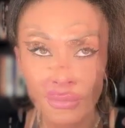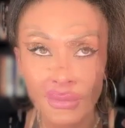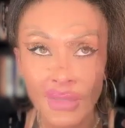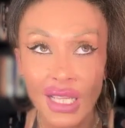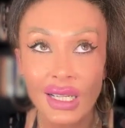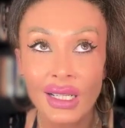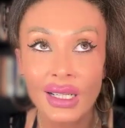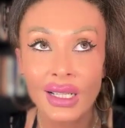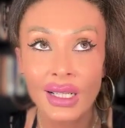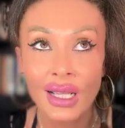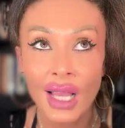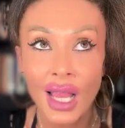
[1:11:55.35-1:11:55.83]
In
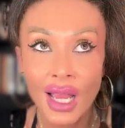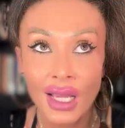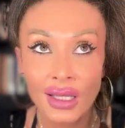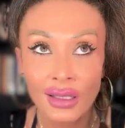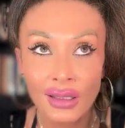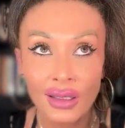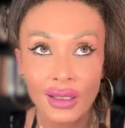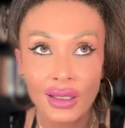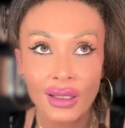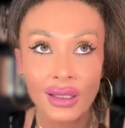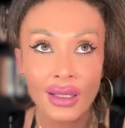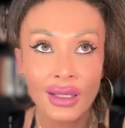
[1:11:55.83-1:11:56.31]
a
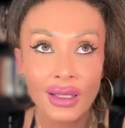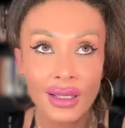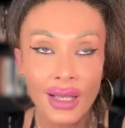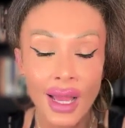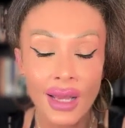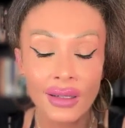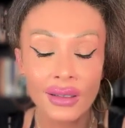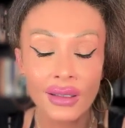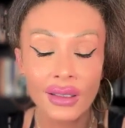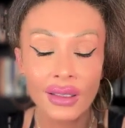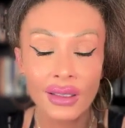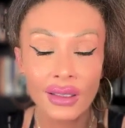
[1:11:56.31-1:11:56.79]
sense, the
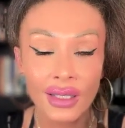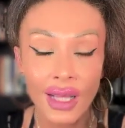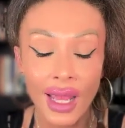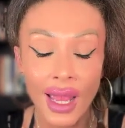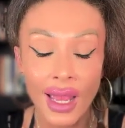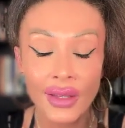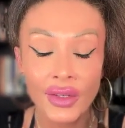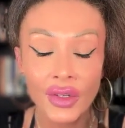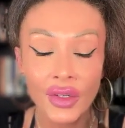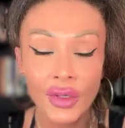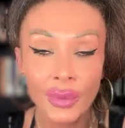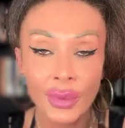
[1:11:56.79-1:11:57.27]
Saturn and
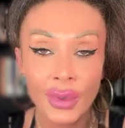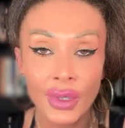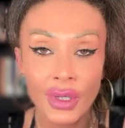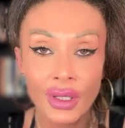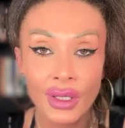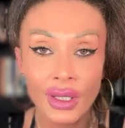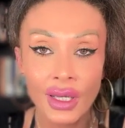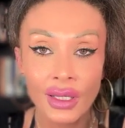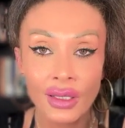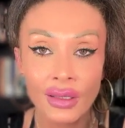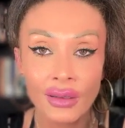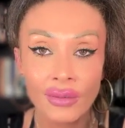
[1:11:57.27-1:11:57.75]
Cancer
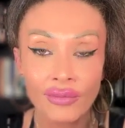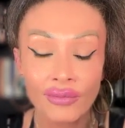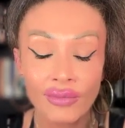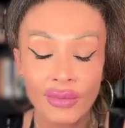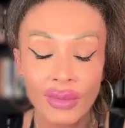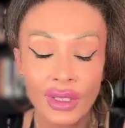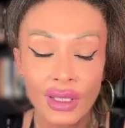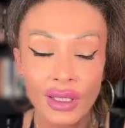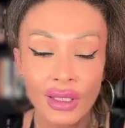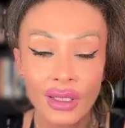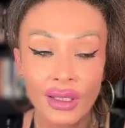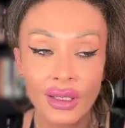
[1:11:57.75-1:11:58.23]
person
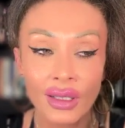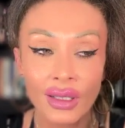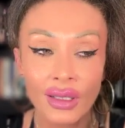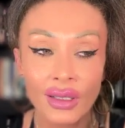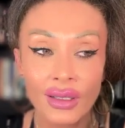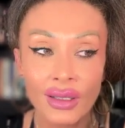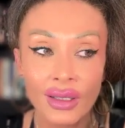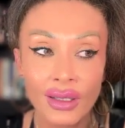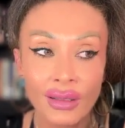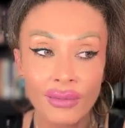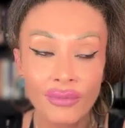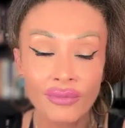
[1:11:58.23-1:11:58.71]

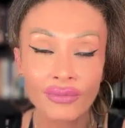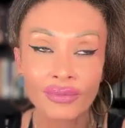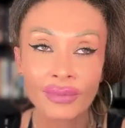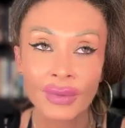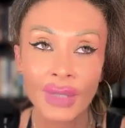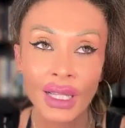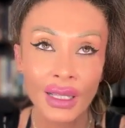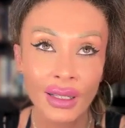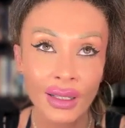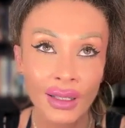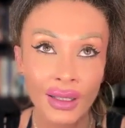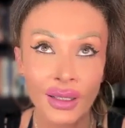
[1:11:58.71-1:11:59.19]
is
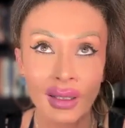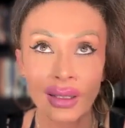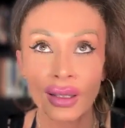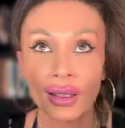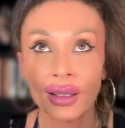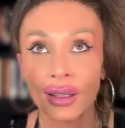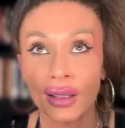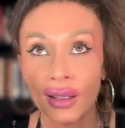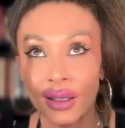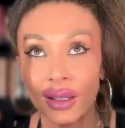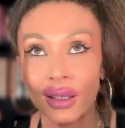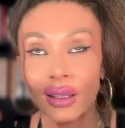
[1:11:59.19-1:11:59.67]

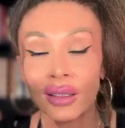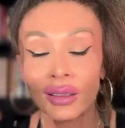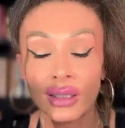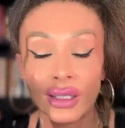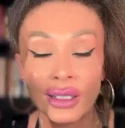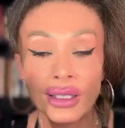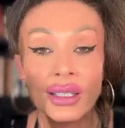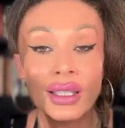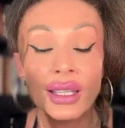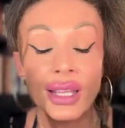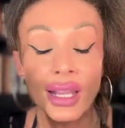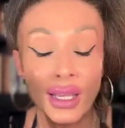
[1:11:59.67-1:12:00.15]

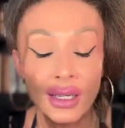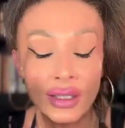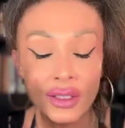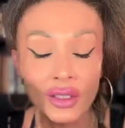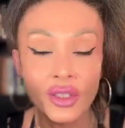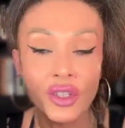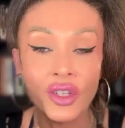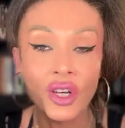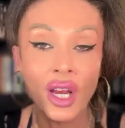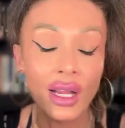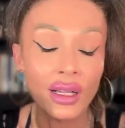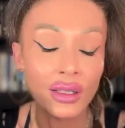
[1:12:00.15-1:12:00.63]
healing the inner
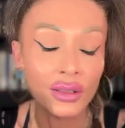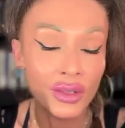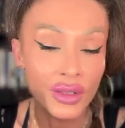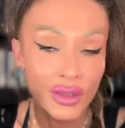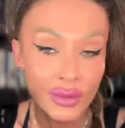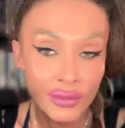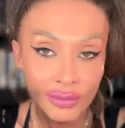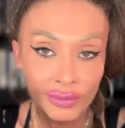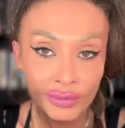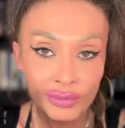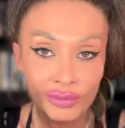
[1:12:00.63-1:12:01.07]
child.